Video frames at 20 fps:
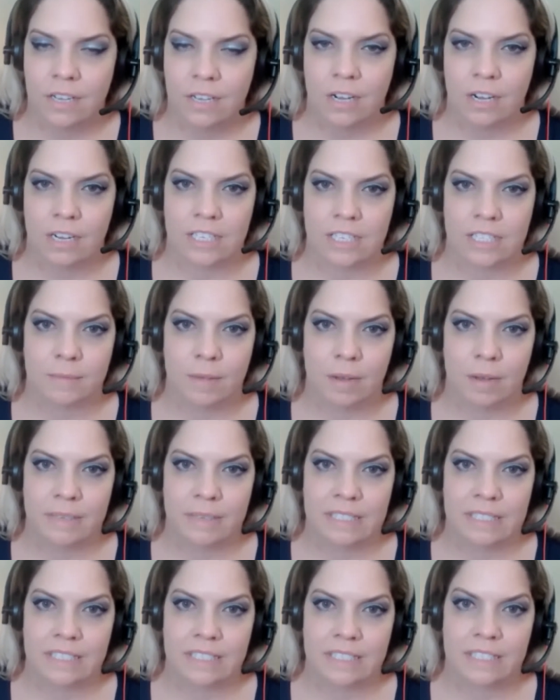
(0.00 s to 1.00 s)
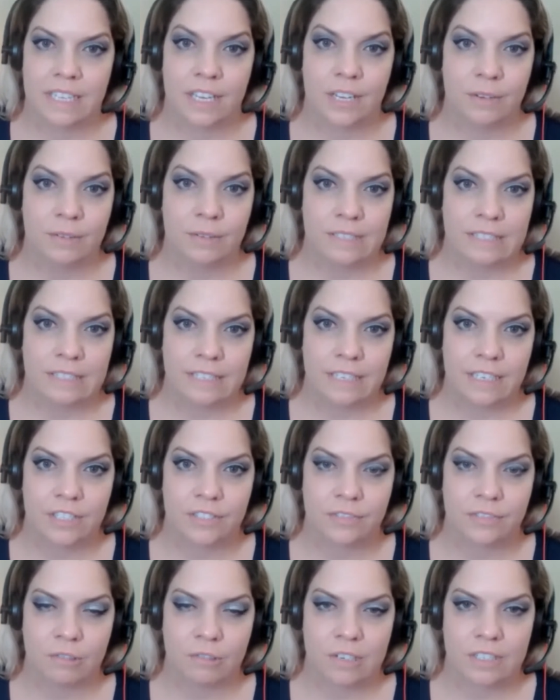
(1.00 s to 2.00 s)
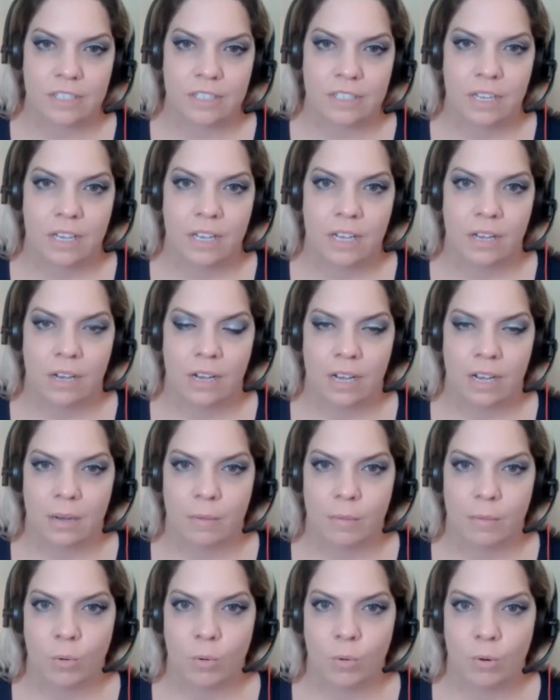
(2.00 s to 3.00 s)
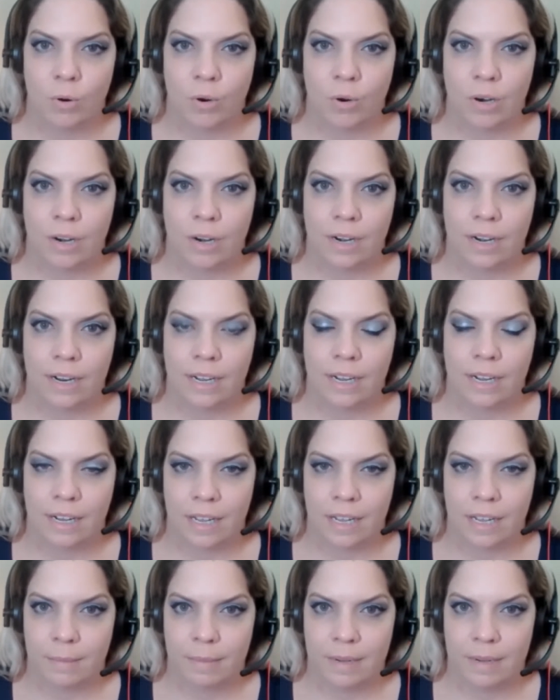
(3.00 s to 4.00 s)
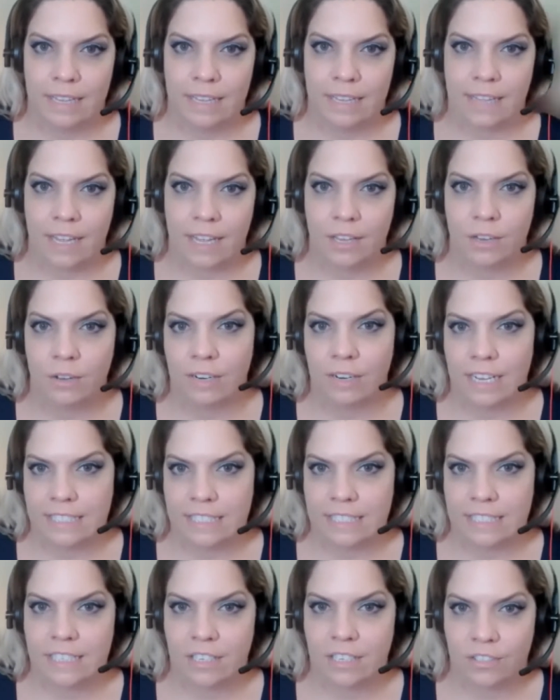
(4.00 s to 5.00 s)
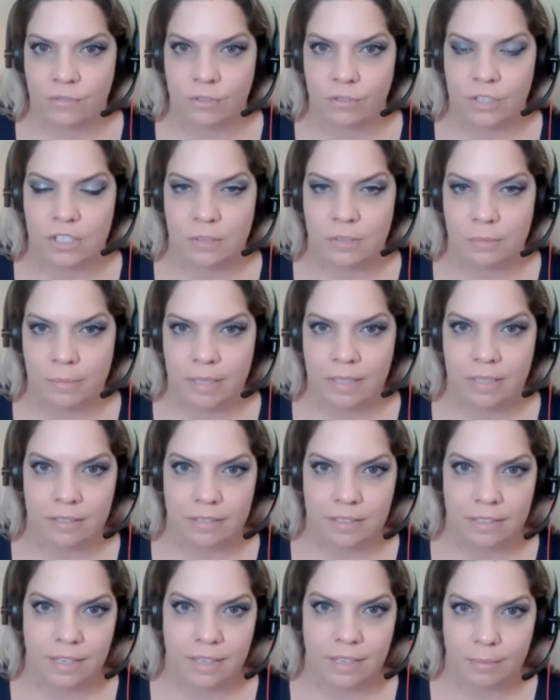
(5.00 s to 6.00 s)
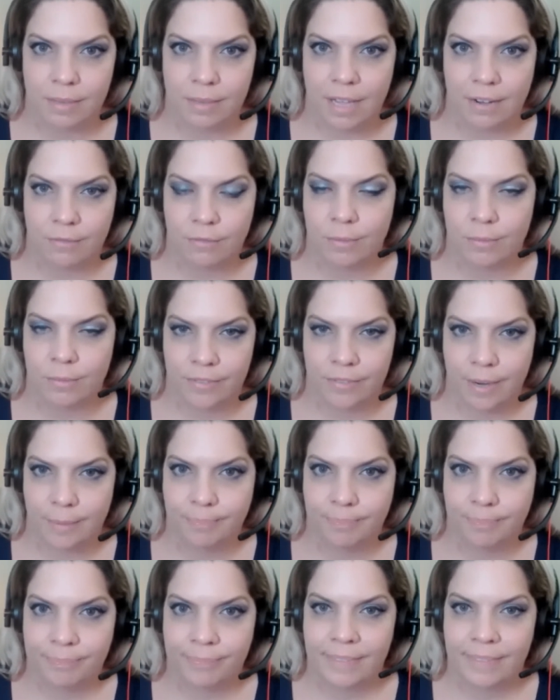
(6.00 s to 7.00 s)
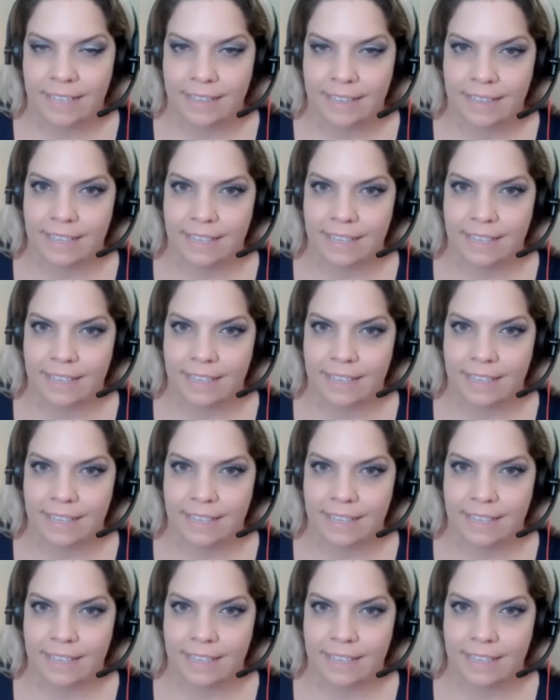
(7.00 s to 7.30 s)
a small business that uses Salesforce, or a company that utilizes Salesforce to build their platform from. And